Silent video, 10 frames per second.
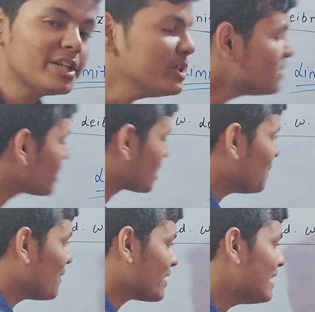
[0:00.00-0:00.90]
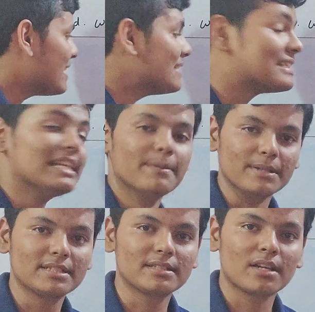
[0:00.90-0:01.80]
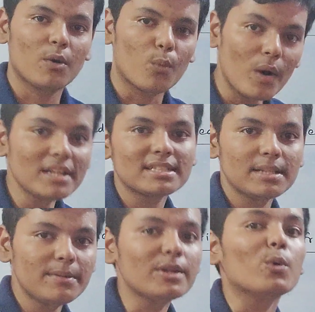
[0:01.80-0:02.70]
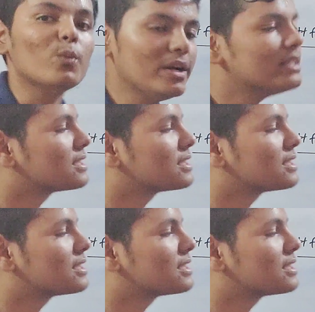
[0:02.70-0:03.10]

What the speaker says: introduced a term over here, that is limits. What is limit? We'll